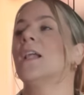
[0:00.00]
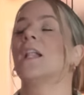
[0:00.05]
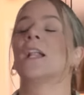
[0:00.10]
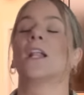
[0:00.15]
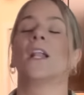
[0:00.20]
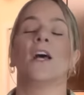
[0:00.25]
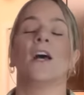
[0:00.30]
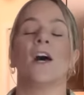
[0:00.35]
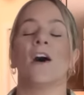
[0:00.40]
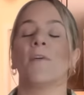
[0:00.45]

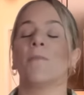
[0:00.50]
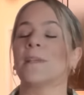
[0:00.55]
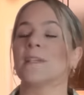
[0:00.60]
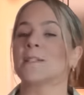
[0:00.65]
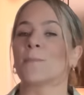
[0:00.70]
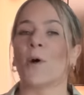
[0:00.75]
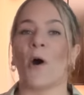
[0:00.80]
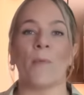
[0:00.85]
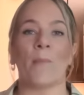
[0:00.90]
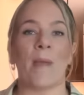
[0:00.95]
Love me
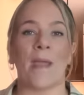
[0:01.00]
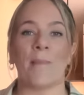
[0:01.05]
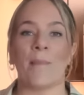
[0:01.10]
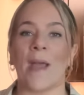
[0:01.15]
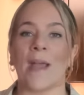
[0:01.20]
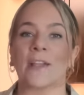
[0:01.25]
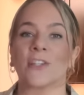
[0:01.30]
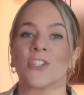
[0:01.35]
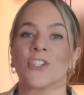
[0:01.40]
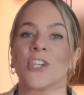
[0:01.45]
some homemade
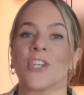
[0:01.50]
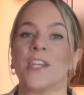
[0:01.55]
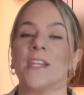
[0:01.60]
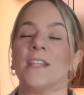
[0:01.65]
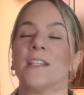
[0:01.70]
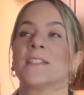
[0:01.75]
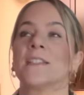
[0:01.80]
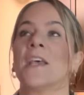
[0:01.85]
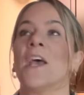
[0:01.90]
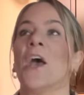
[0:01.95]
mac and
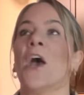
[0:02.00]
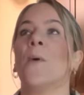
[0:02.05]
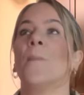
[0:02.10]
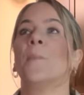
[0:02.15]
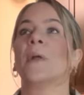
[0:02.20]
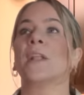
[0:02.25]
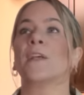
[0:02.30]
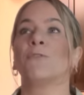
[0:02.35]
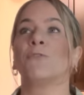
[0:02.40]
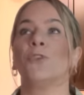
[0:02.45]
cheese.
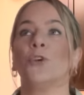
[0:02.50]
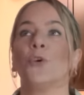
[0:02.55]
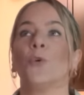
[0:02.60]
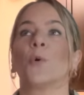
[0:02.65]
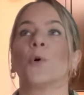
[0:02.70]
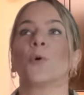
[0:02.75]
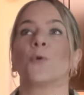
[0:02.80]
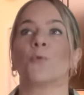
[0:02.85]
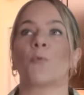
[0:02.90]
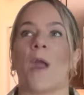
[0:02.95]
But if you
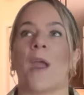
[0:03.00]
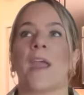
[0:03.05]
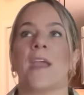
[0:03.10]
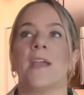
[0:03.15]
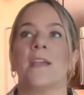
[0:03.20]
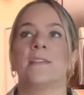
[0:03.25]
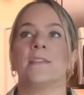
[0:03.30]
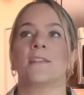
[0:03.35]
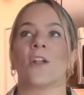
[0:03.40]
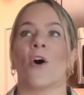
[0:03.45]
were
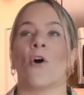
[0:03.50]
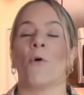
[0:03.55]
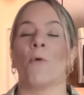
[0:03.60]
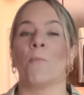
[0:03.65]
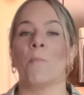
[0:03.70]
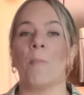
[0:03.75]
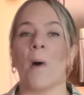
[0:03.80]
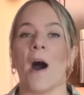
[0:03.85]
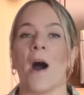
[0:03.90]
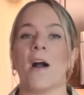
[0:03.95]
raised
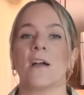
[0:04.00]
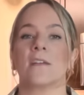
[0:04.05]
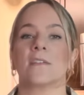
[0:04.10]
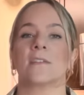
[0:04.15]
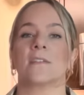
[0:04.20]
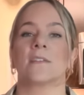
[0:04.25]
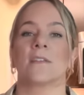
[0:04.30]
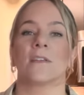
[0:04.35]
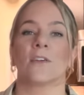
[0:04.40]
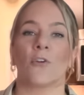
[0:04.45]
on
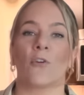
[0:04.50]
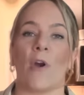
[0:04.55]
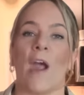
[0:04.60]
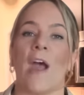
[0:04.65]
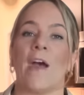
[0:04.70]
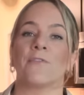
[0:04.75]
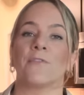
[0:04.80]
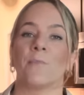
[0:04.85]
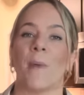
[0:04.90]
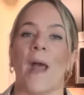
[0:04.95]
boxed
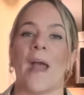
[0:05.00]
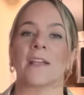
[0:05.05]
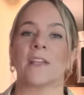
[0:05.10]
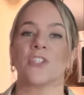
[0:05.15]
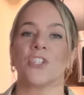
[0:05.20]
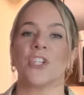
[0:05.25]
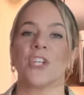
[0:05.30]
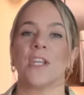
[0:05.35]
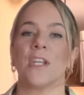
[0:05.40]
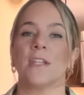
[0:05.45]
Kraft mac
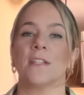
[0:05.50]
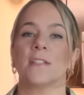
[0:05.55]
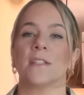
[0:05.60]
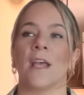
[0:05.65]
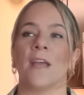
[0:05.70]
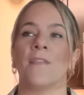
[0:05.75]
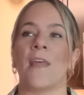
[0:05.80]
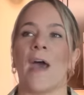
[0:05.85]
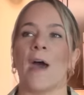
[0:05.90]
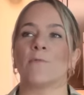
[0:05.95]
and cheese,
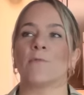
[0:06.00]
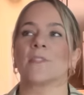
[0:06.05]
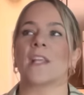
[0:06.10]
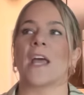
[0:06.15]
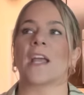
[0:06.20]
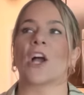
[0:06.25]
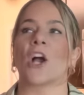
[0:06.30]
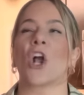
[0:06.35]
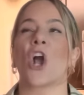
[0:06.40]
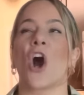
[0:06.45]
and that was
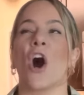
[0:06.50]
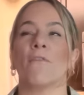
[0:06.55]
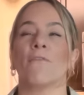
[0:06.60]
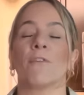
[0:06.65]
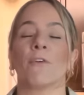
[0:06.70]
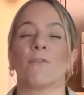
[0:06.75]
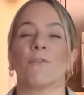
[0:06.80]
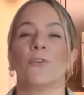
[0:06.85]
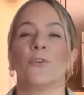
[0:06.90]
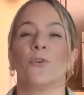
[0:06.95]
like a
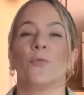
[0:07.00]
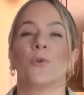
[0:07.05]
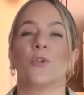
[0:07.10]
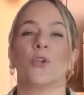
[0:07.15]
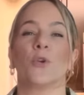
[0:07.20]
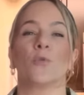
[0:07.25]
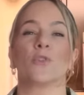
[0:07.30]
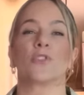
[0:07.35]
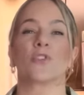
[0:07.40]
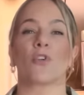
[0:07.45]
comfort food when you was